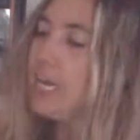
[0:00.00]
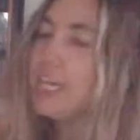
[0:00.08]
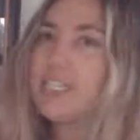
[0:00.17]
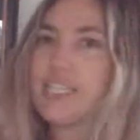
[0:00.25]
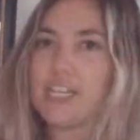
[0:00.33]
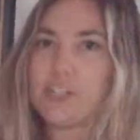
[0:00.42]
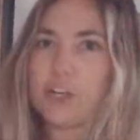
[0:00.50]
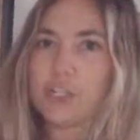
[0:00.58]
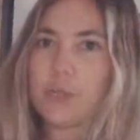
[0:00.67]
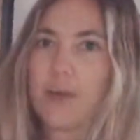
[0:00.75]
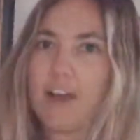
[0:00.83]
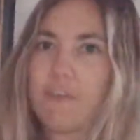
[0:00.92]
It does
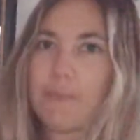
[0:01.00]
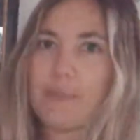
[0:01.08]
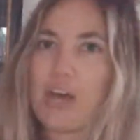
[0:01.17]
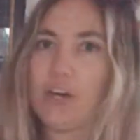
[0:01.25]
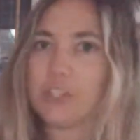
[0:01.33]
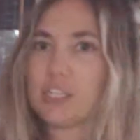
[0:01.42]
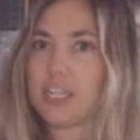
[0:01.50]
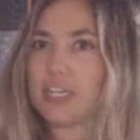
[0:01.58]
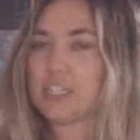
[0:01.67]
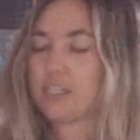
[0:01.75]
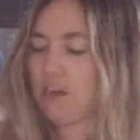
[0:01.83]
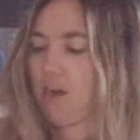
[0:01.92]
also have a belt that
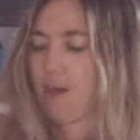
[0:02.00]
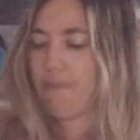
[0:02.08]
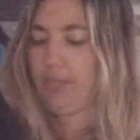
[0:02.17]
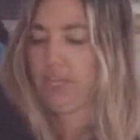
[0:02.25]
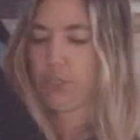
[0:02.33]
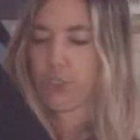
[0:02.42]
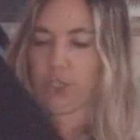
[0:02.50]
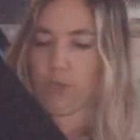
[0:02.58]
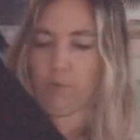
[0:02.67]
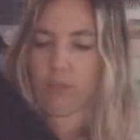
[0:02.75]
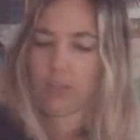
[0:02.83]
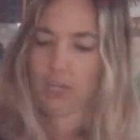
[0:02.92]
is not being
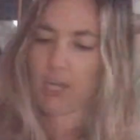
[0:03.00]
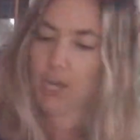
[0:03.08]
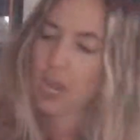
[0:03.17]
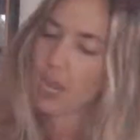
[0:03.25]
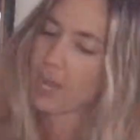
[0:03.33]
shown with it.